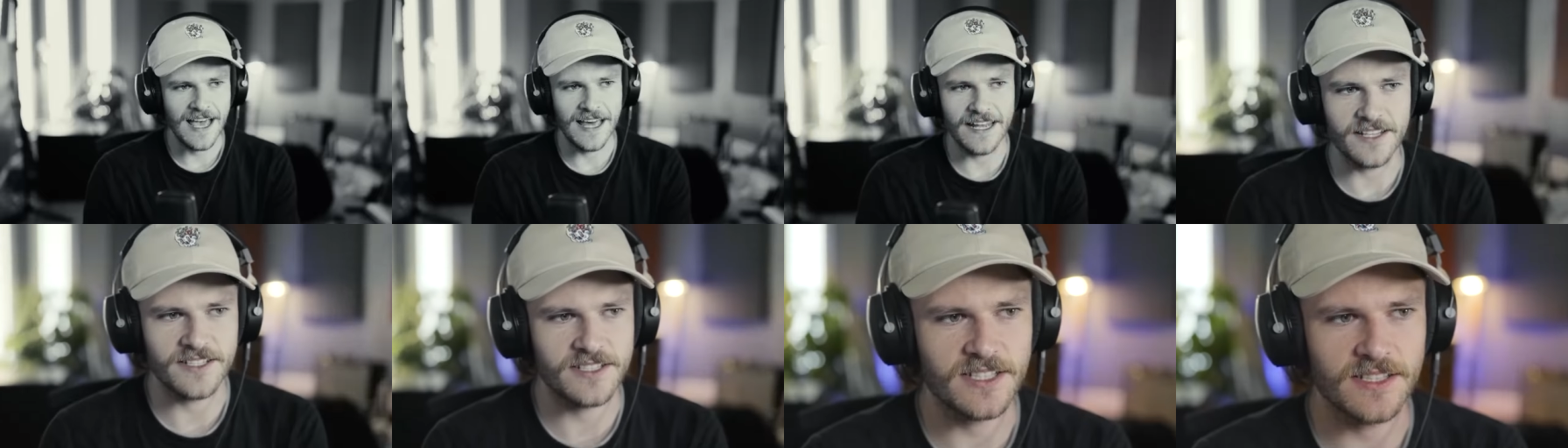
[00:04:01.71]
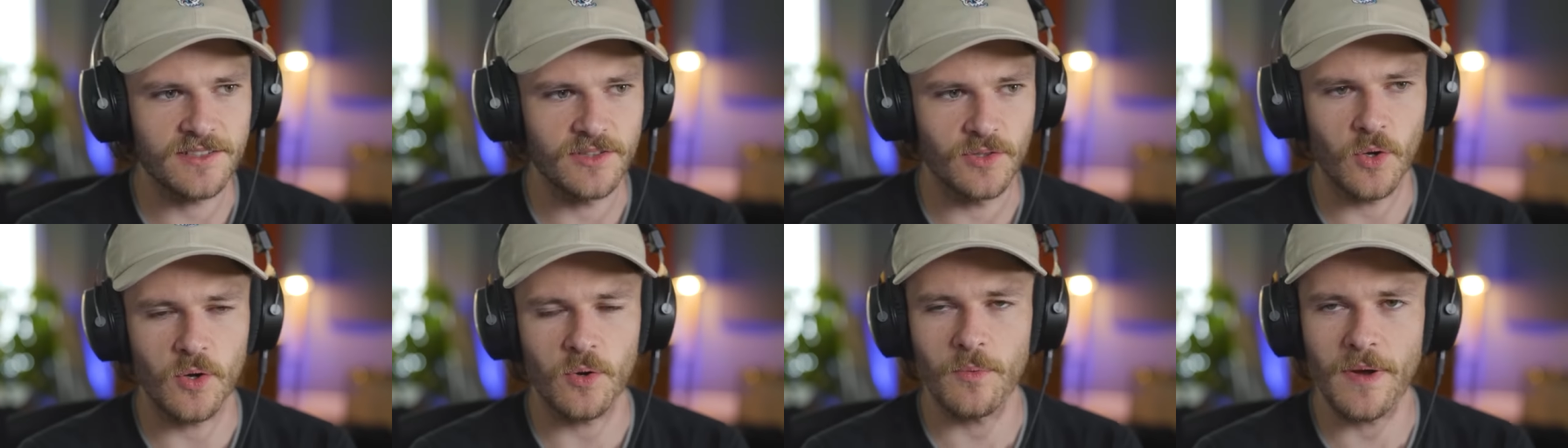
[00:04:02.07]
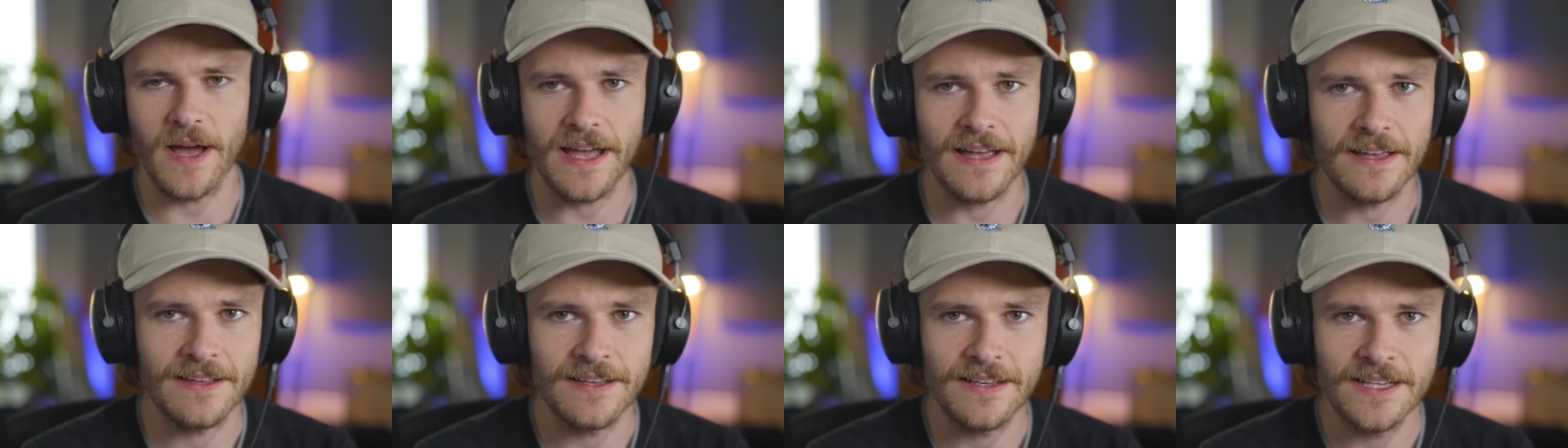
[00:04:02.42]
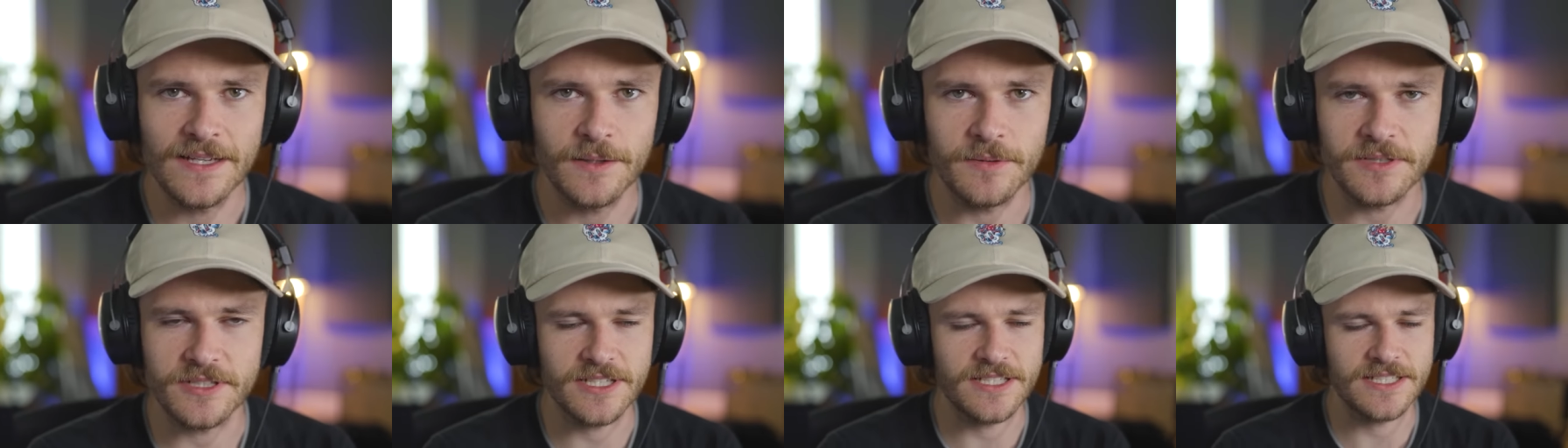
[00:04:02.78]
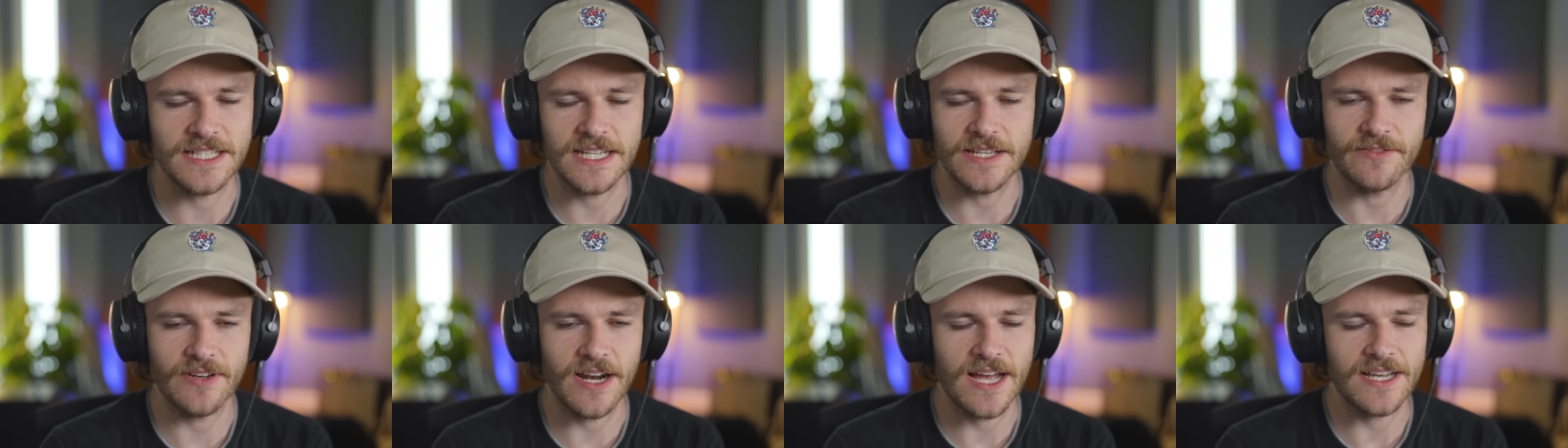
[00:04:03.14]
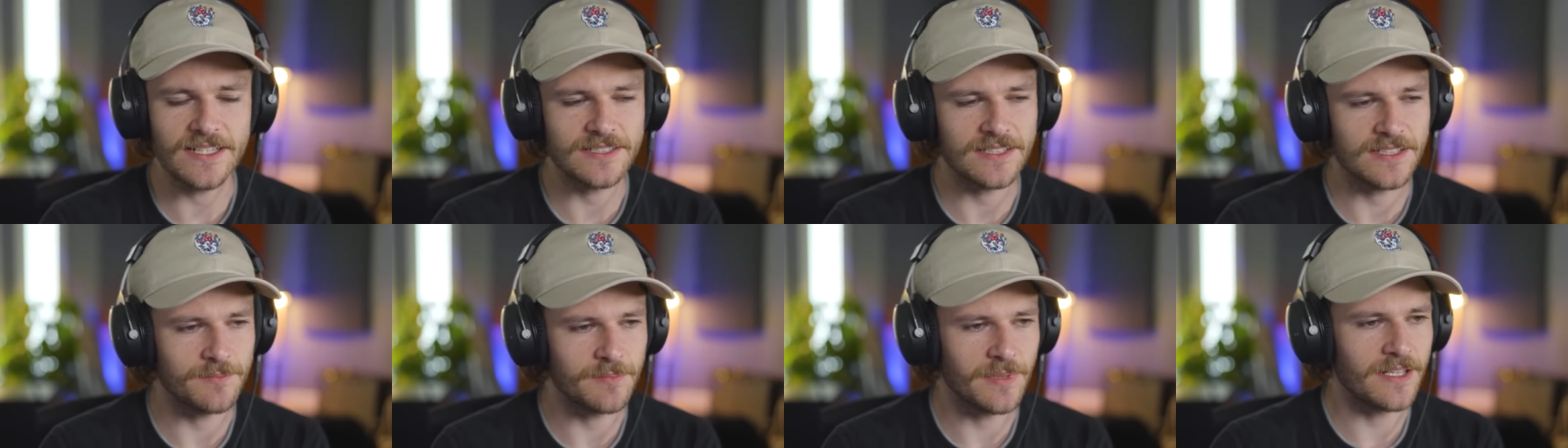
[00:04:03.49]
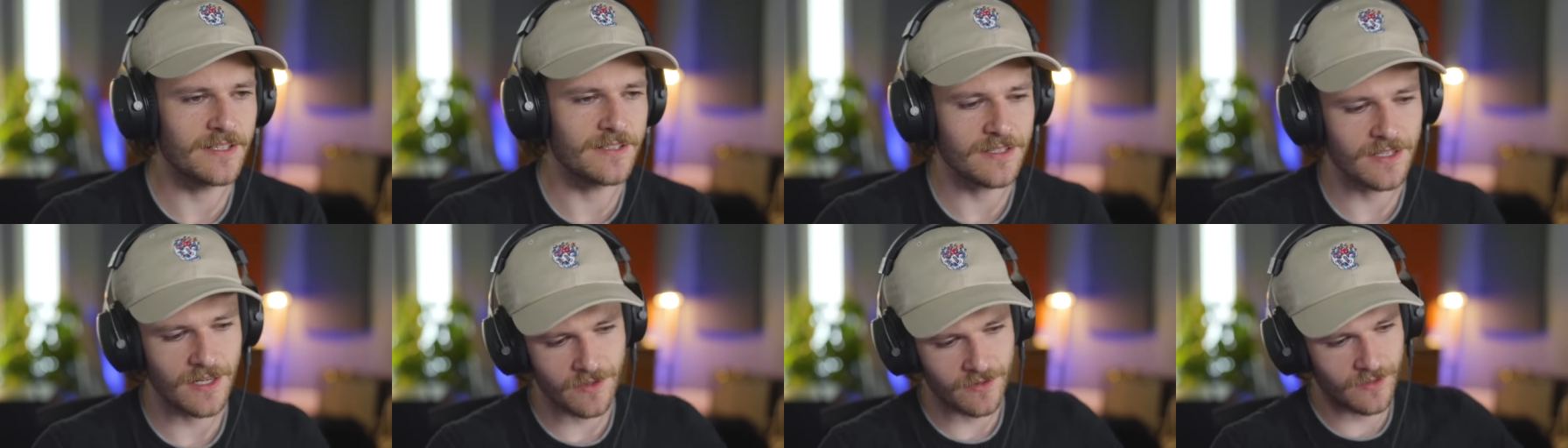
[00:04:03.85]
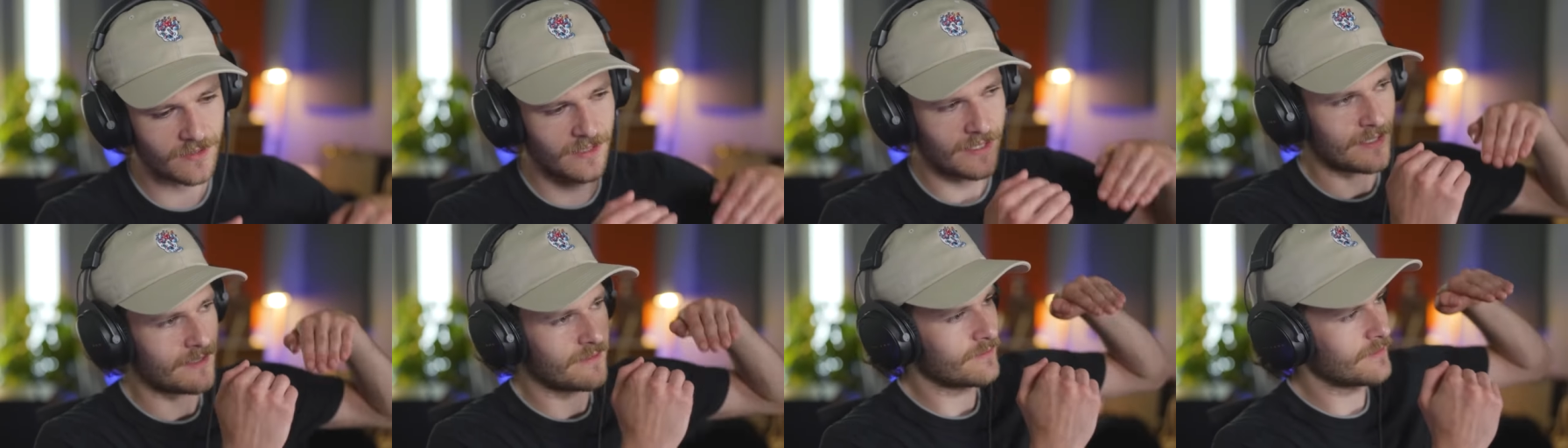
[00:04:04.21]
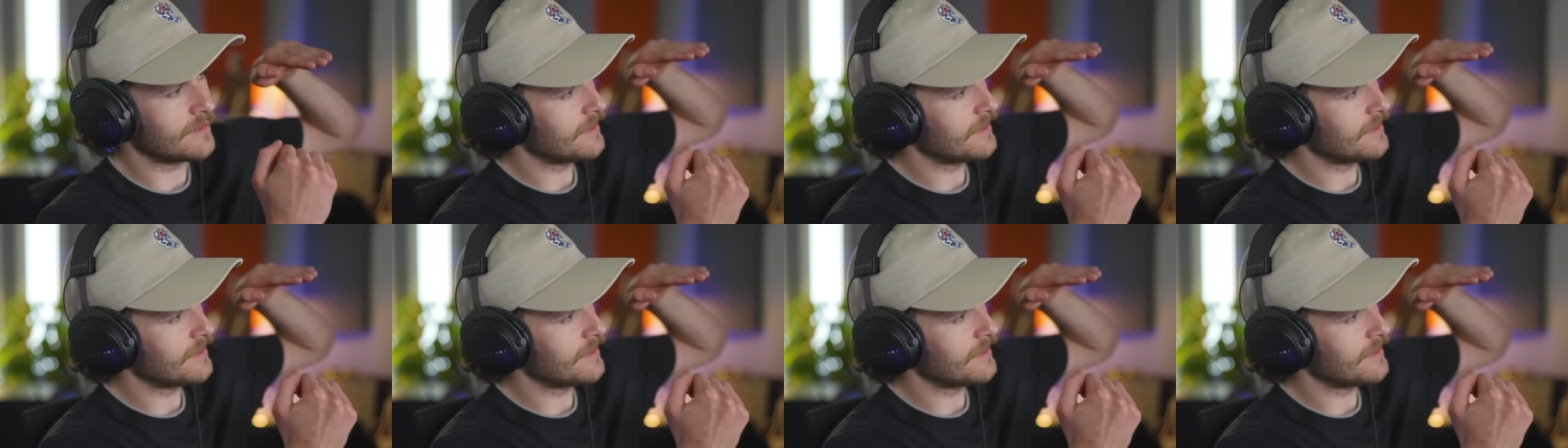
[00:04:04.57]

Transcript: and it's Norway, which isn't even Iceland, but you know they're like,